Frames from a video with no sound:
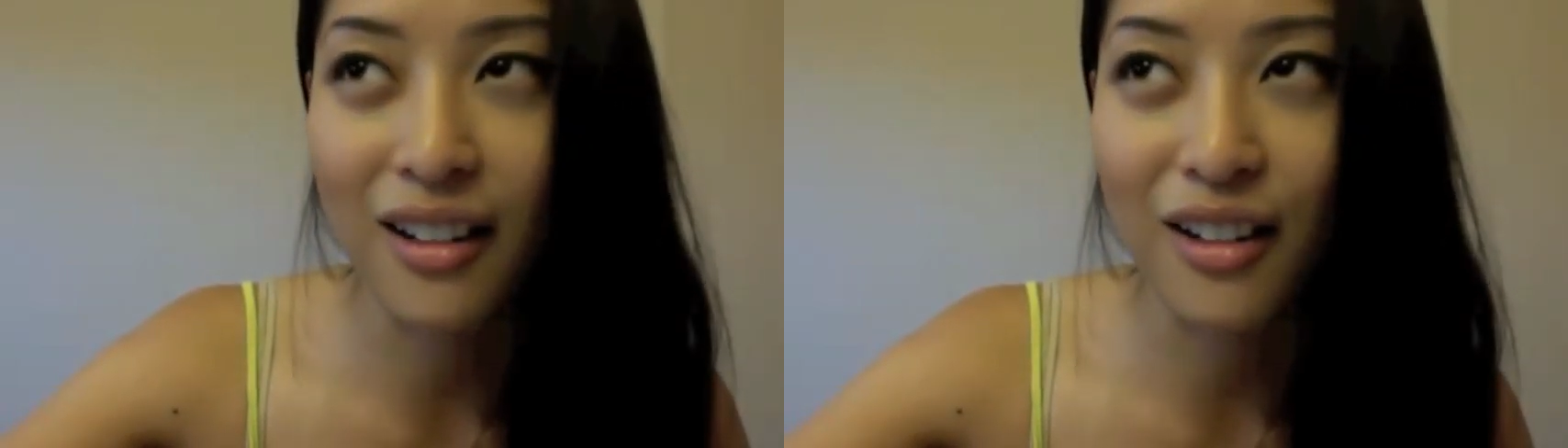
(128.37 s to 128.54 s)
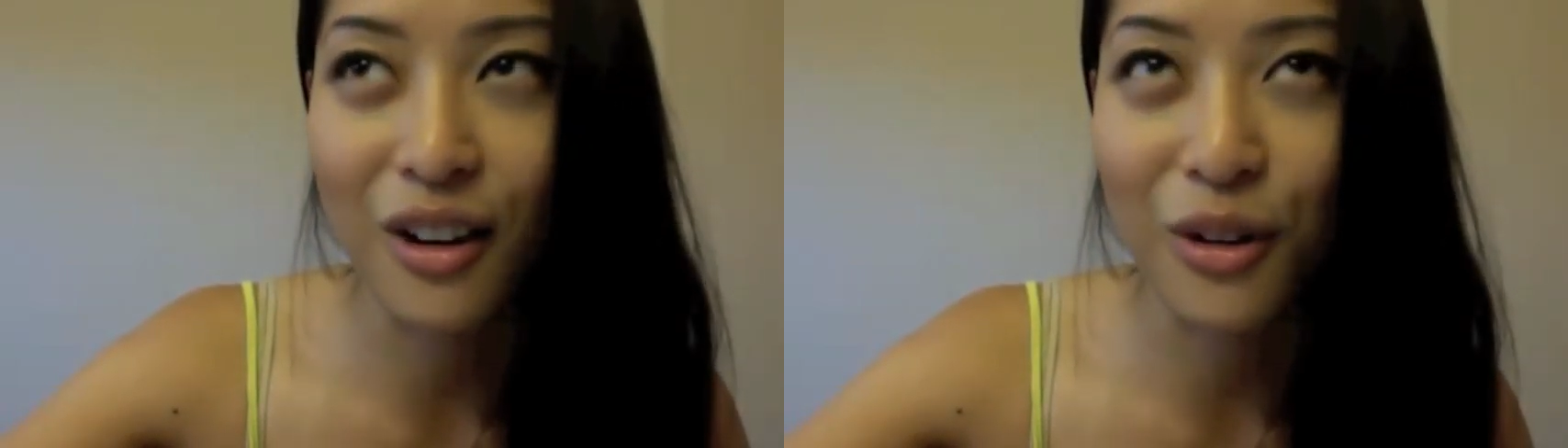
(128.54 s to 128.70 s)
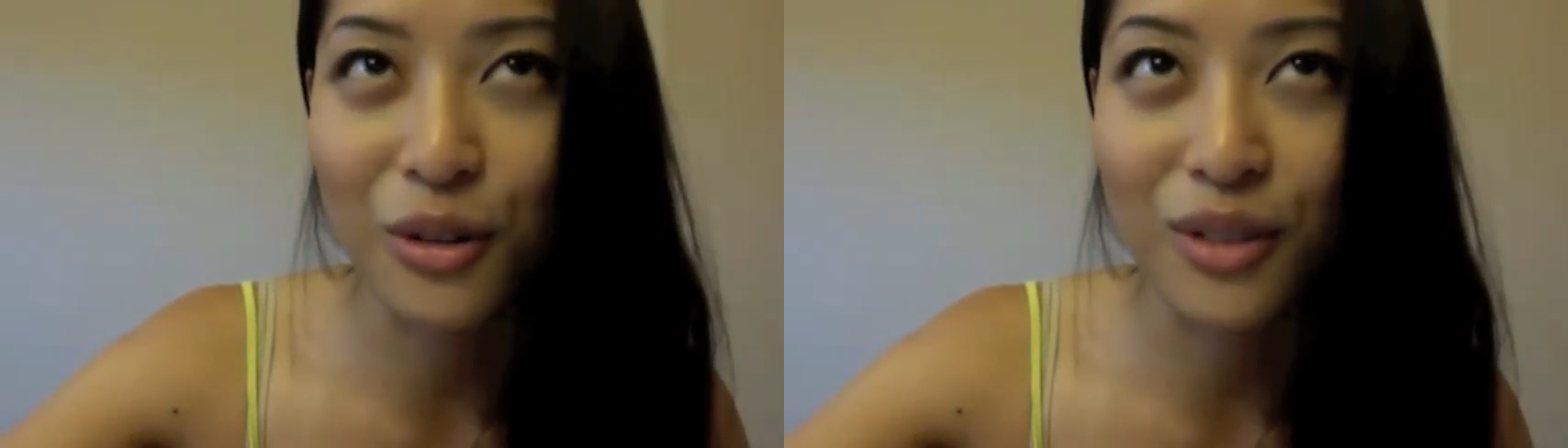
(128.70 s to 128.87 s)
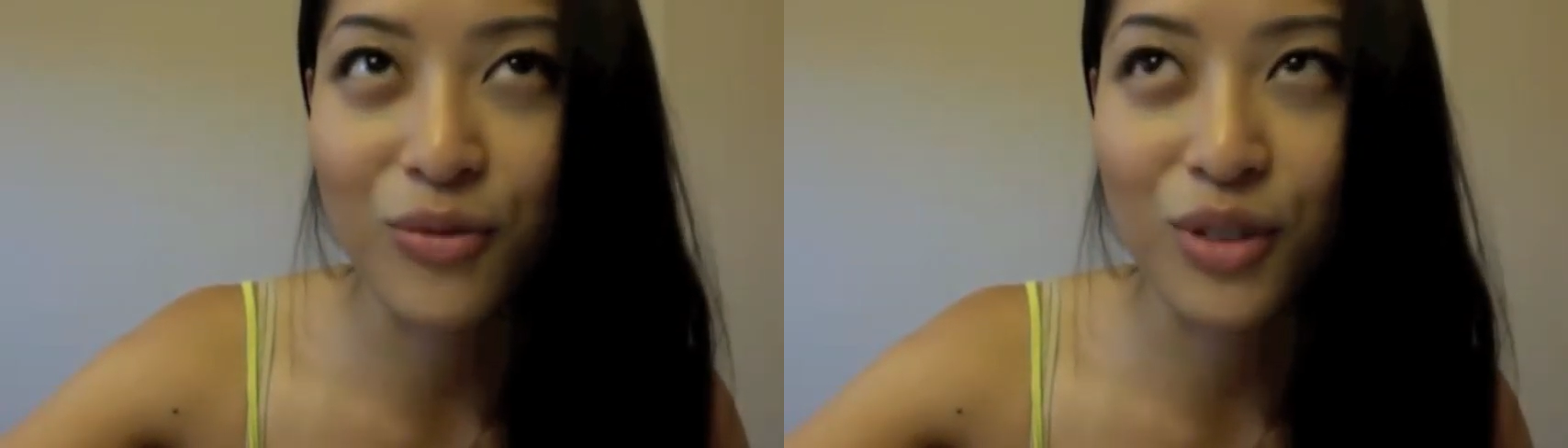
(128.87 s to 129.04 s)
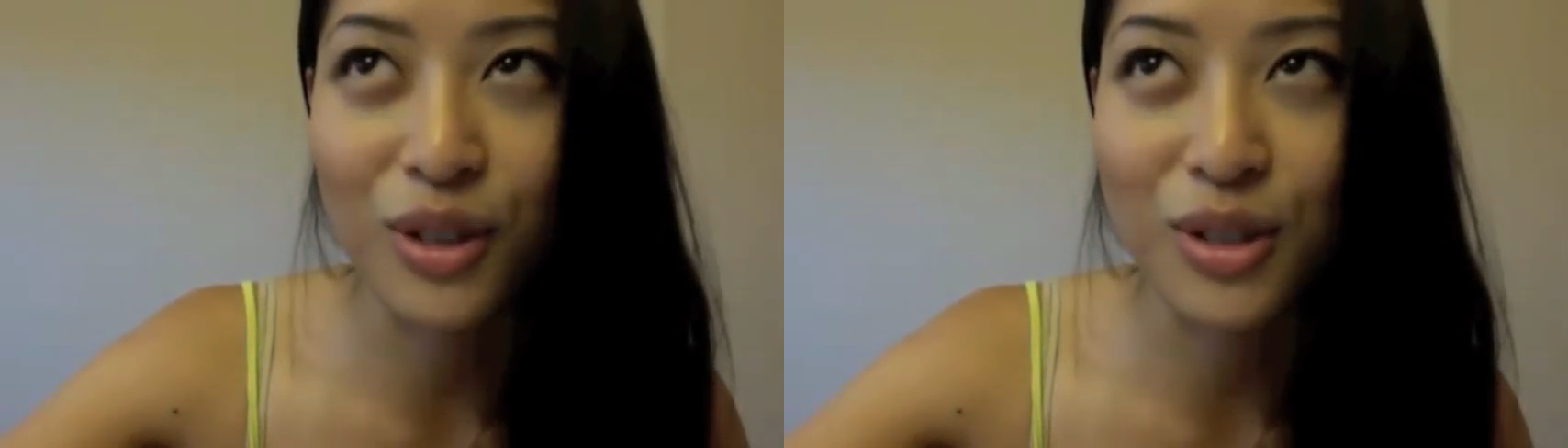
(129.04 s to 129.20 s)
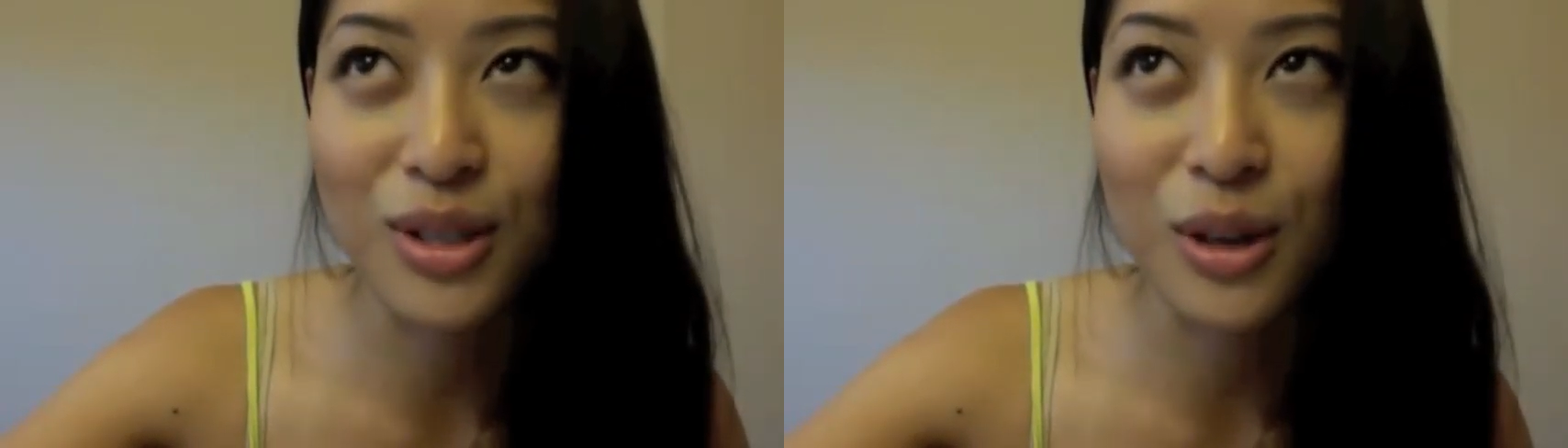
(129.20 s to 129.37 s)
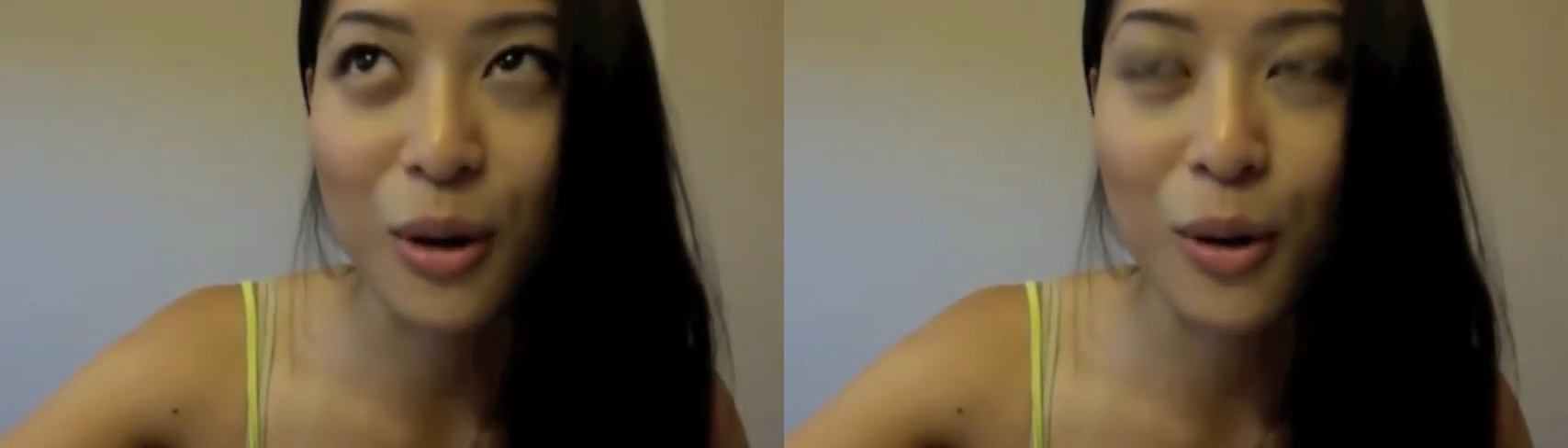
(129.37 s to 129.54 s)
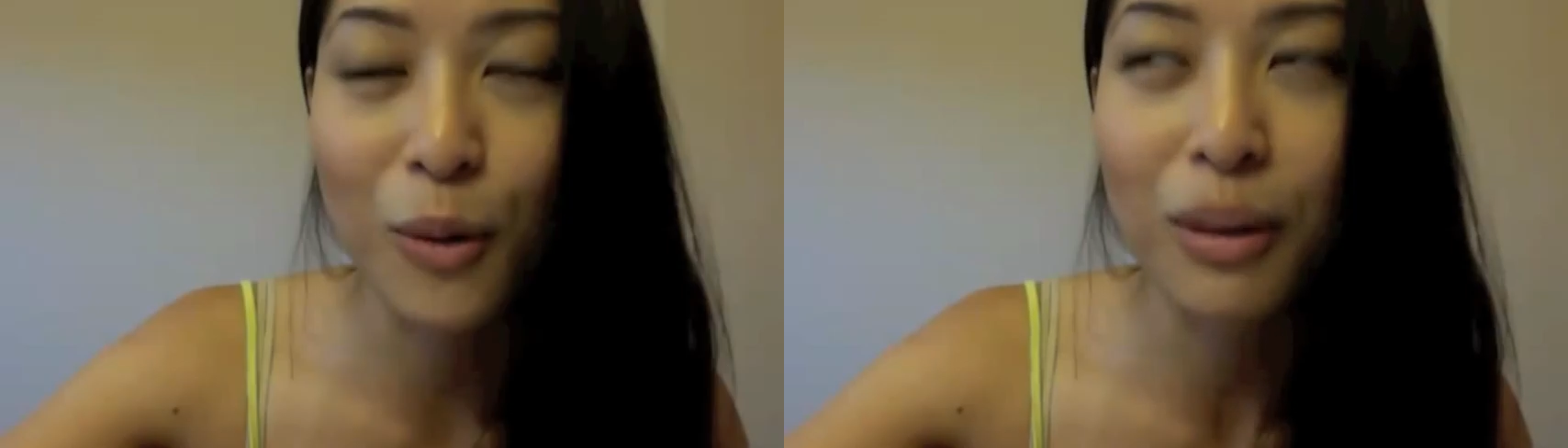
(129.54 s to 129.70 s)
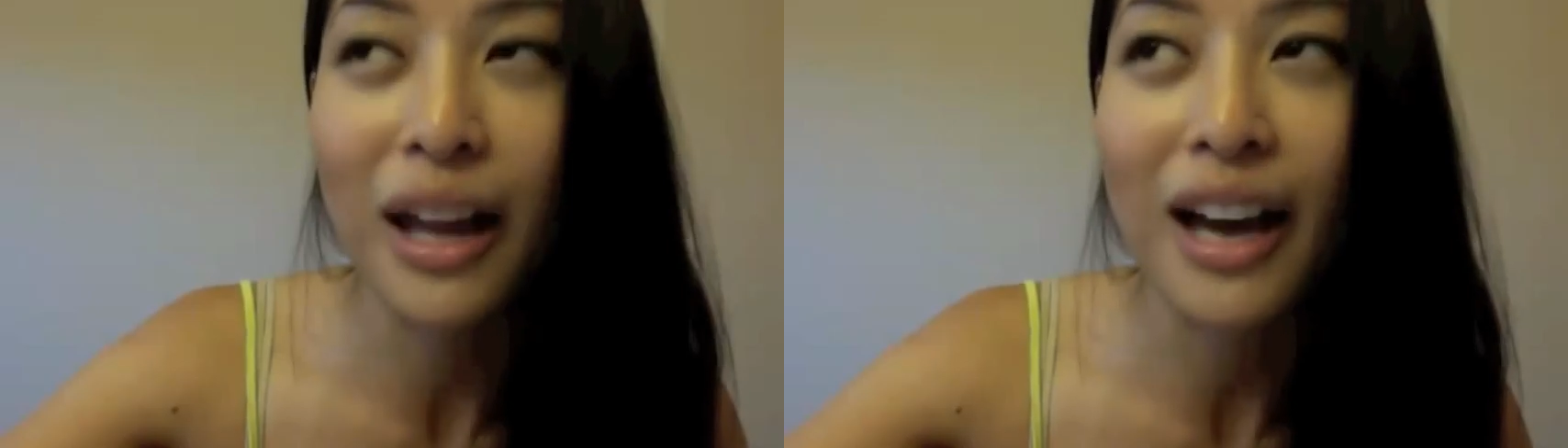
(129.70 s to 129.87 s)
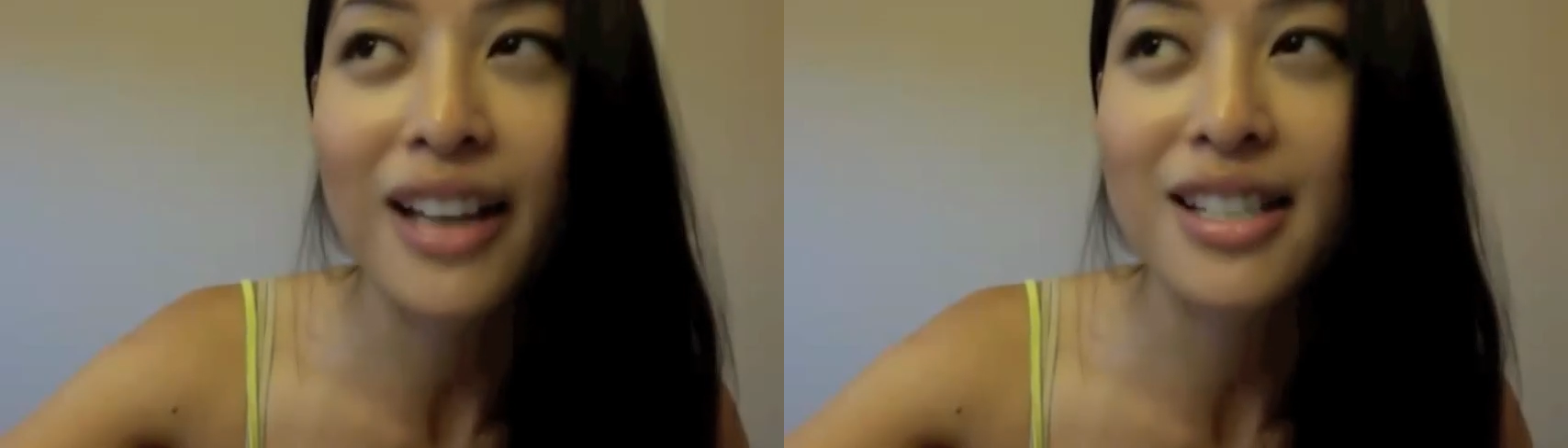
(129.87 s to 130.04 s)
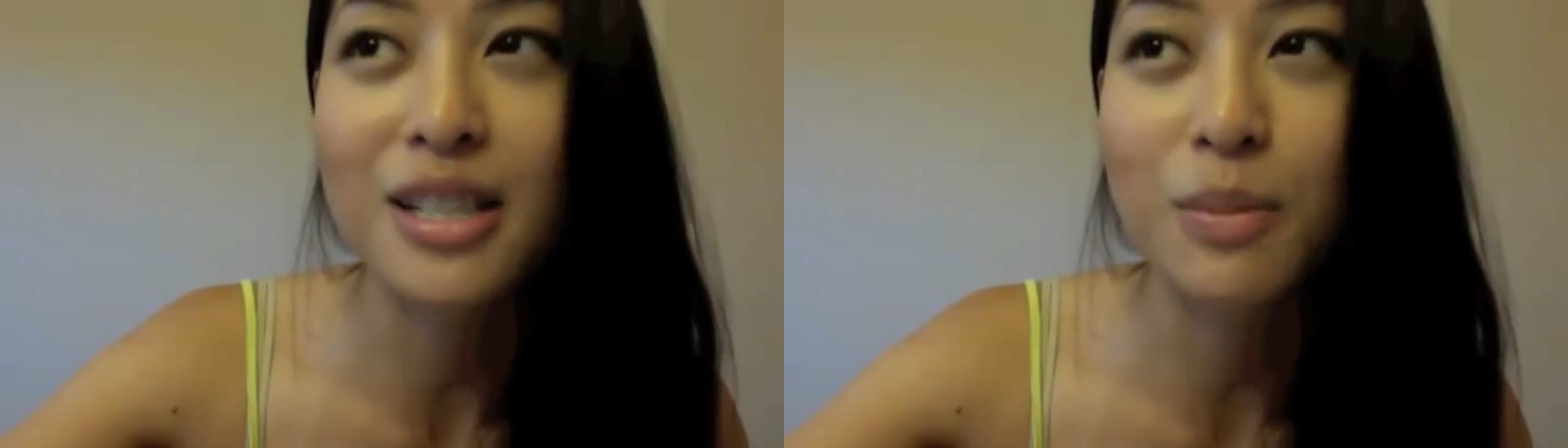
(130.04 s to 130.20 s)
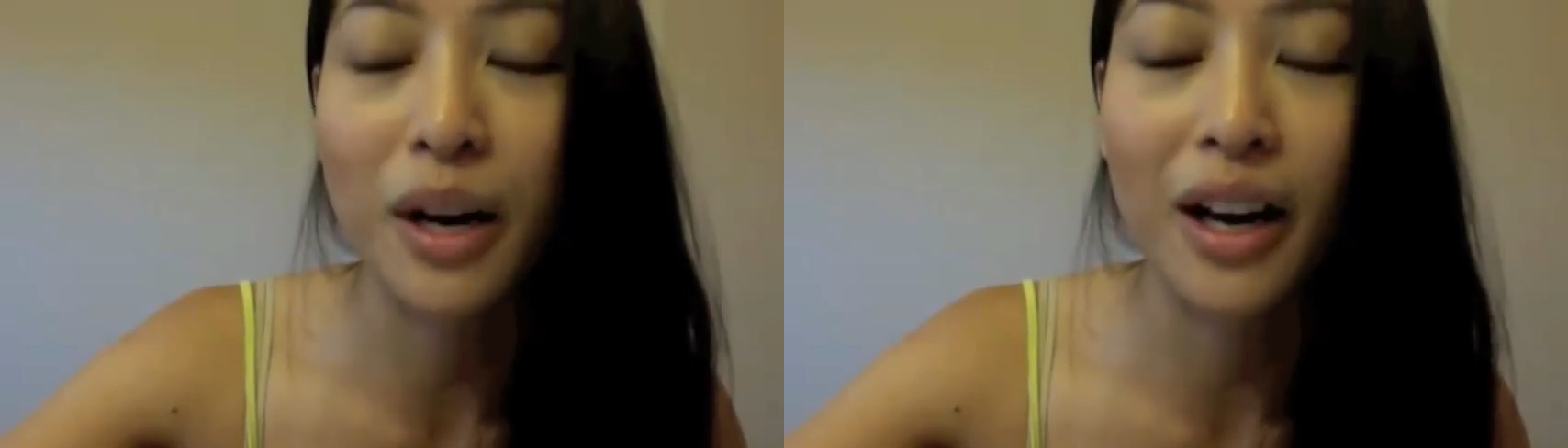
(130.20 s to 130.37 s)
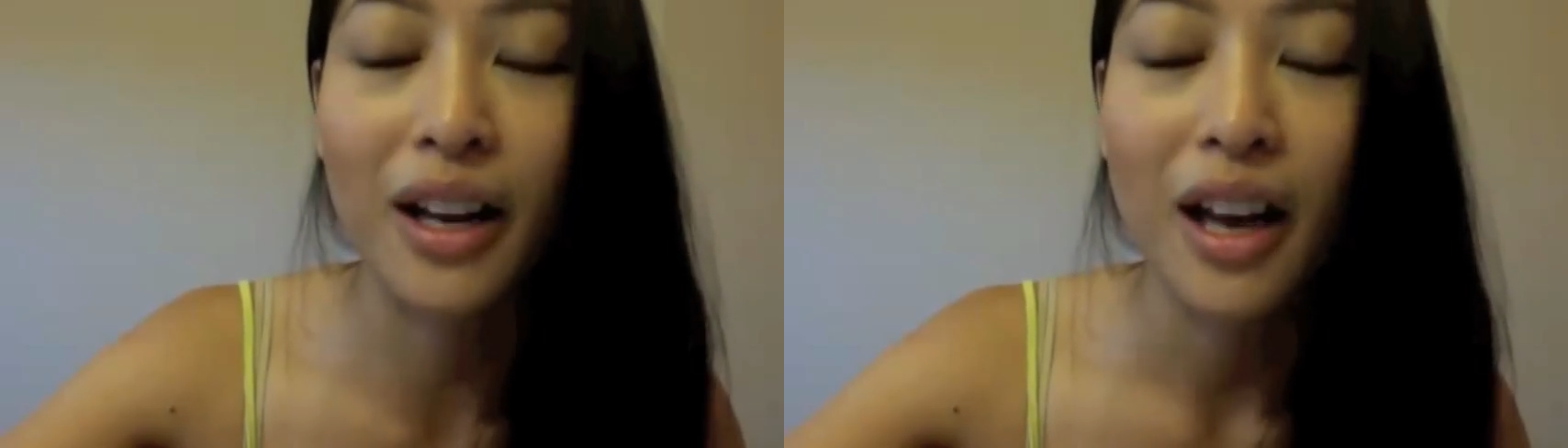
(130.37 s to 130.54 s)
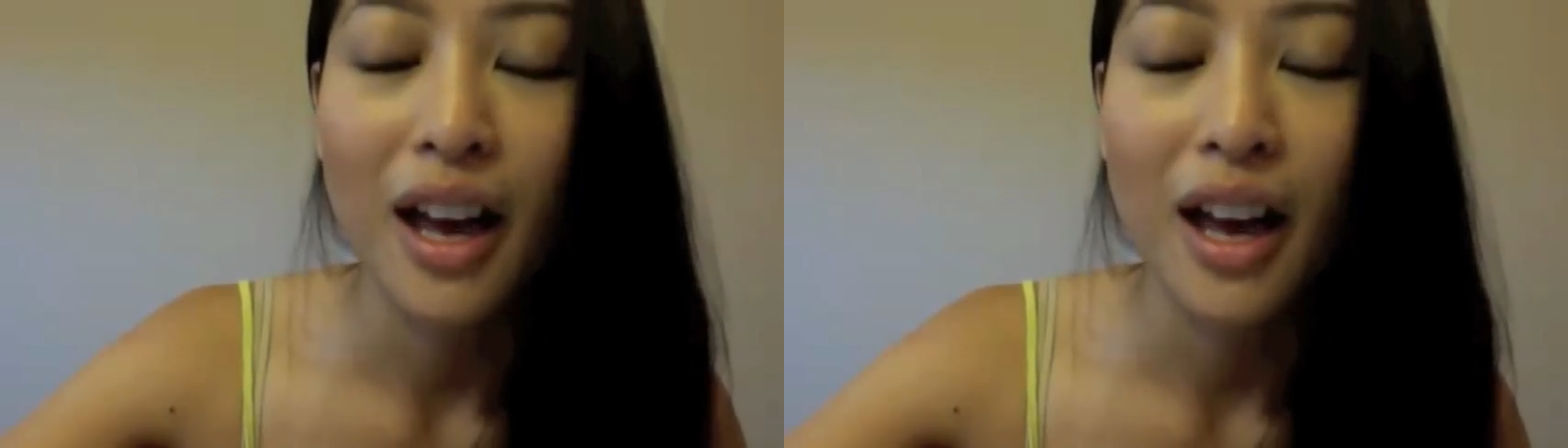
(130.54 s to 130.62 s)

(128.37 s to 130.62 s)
not only feel so blessed, but